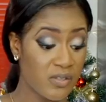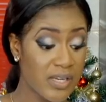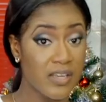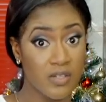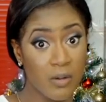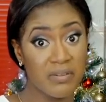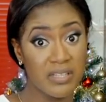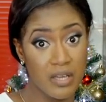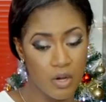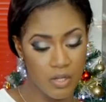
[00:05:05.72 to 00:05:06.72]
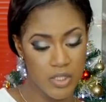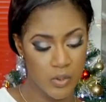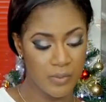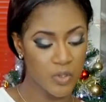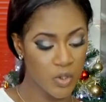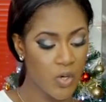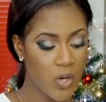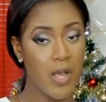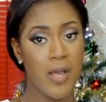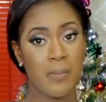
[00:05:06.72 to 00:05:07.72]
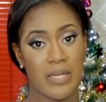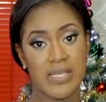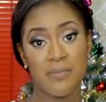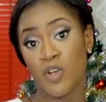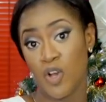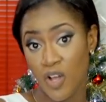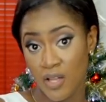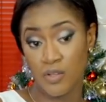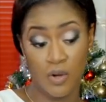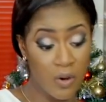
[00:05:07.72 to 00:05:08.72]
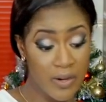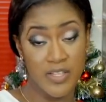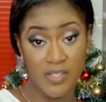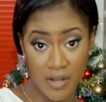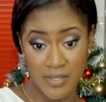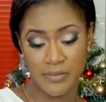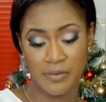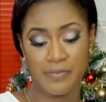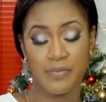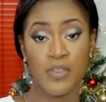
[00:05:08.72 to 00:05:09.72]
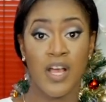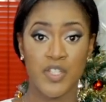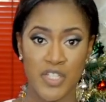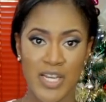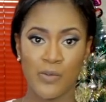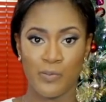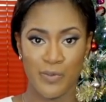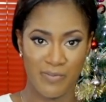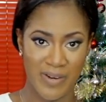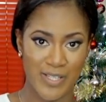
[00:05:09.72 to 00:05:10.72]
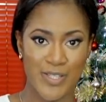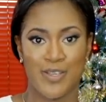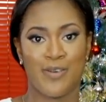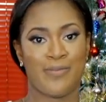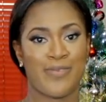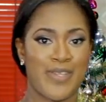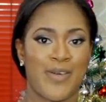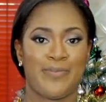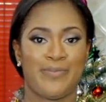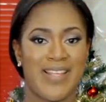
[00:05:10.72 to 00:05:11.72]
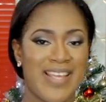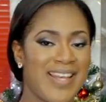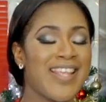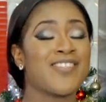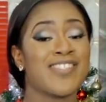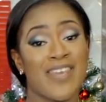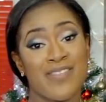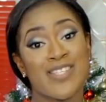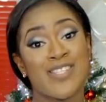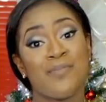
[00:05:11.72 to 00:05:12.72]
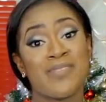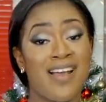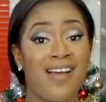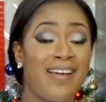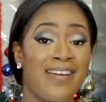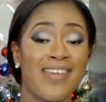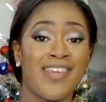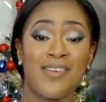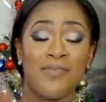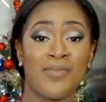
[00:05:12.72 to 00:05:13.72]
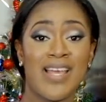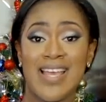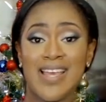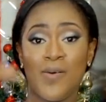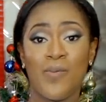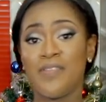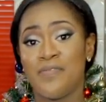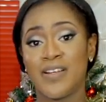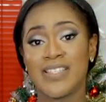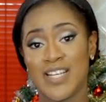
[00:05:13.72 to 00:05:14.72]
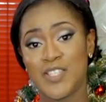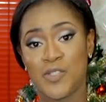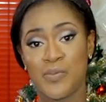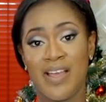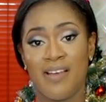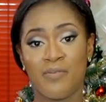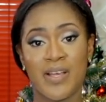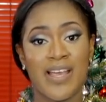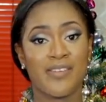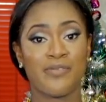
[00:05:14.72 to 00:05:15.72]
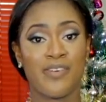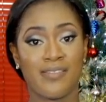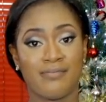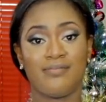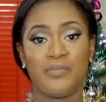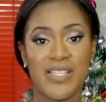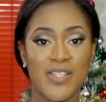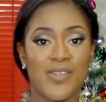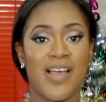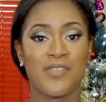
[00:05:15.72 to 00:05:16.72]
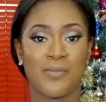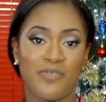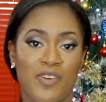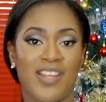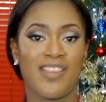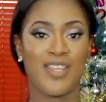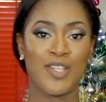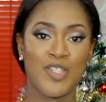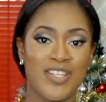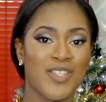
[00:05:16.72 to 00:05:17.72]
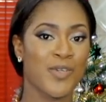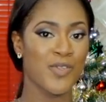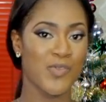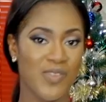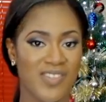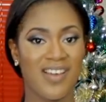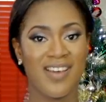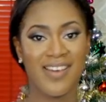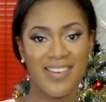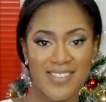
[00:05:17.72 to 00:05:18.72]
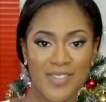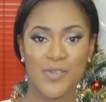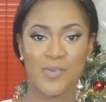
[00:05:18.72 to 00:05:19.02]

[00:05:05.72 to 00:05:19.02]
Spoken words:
not yet completely hot, so I'm sure by the time the oil is hot enough, our chicken will be ready to go. So let's just give it some time. what fun can should we have? What kind of fun? We need to have some fun in the kitchen. It's Christmas, guys. It's